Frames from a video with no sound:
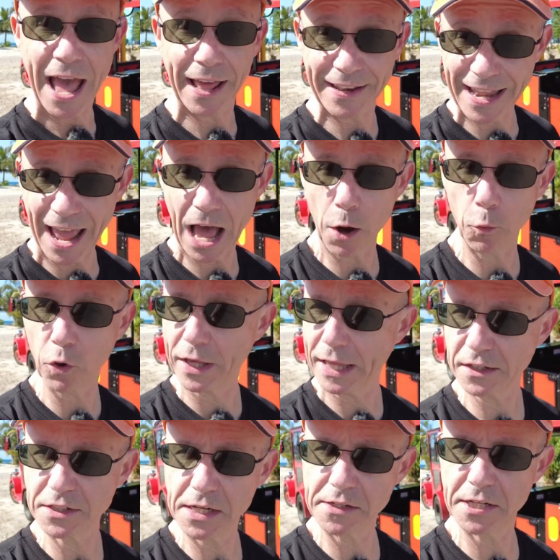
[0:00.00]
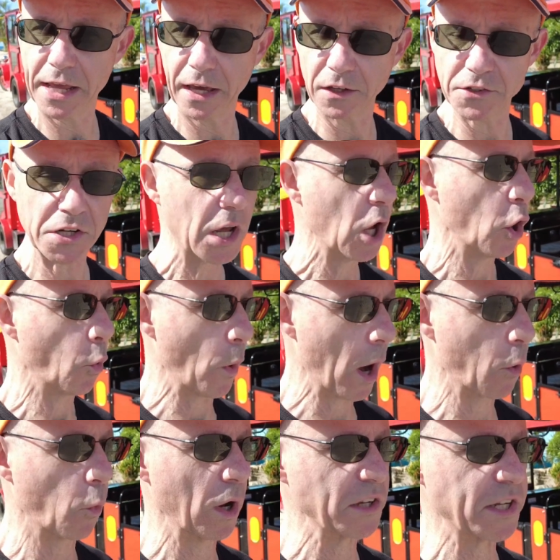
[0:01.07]
And now we'll get details.
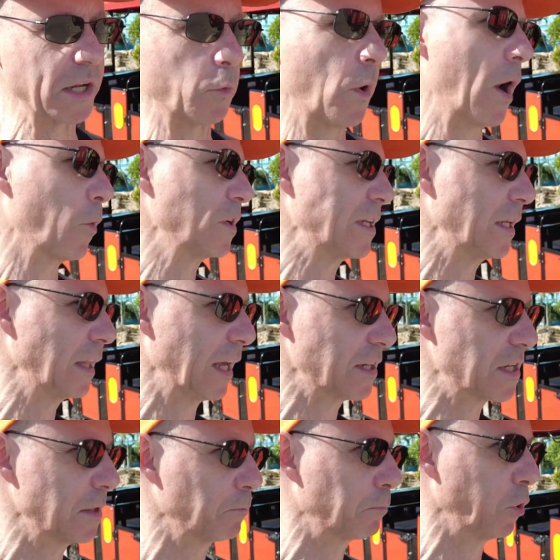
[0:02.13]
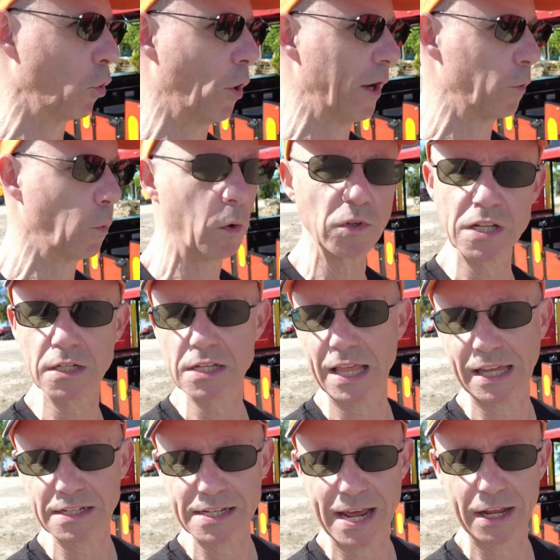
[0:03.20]
Where was he? Where was he last employed? What was his
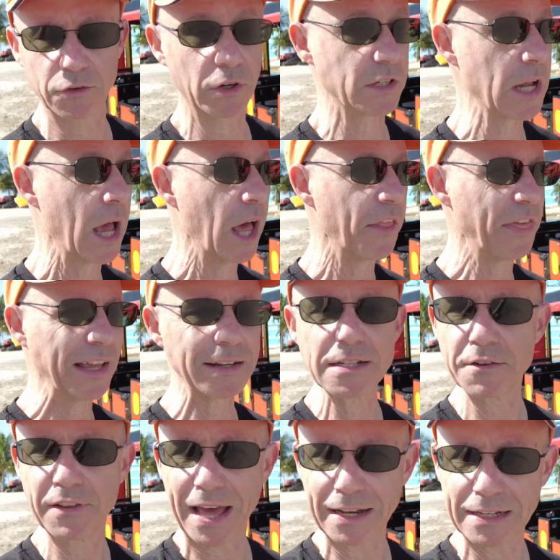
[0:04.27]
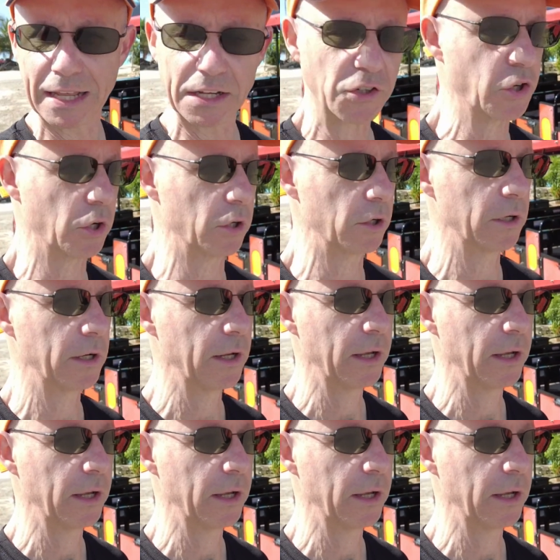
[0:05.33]
last address? Things of that nature.